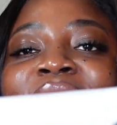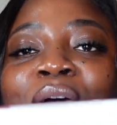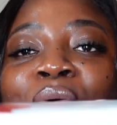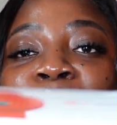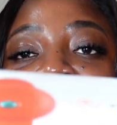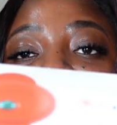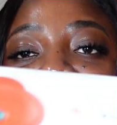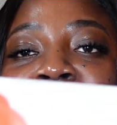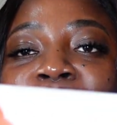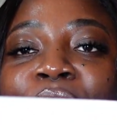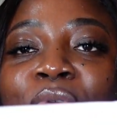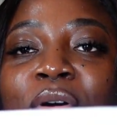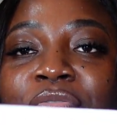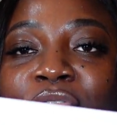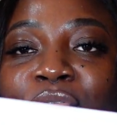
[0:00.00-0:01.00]
a
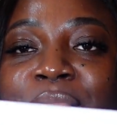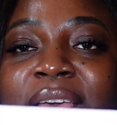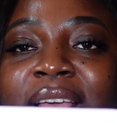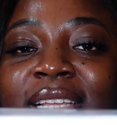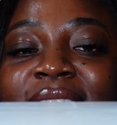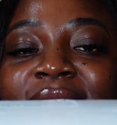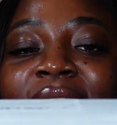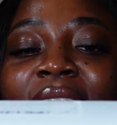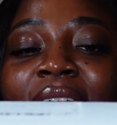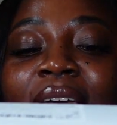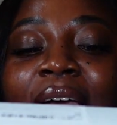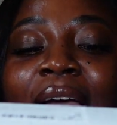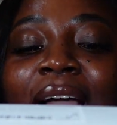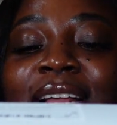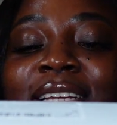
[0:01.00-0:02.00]
waffle mix,
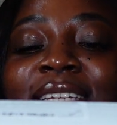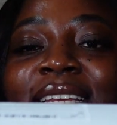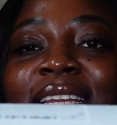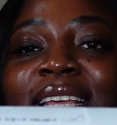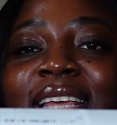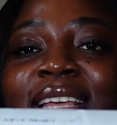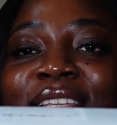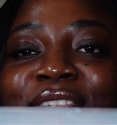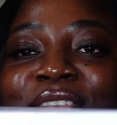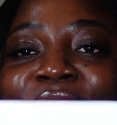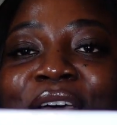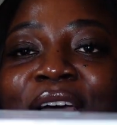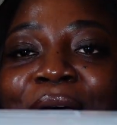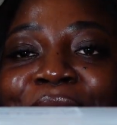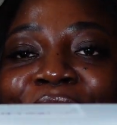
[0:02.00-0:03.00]
actually.
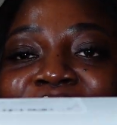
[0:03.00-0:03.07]
So I'm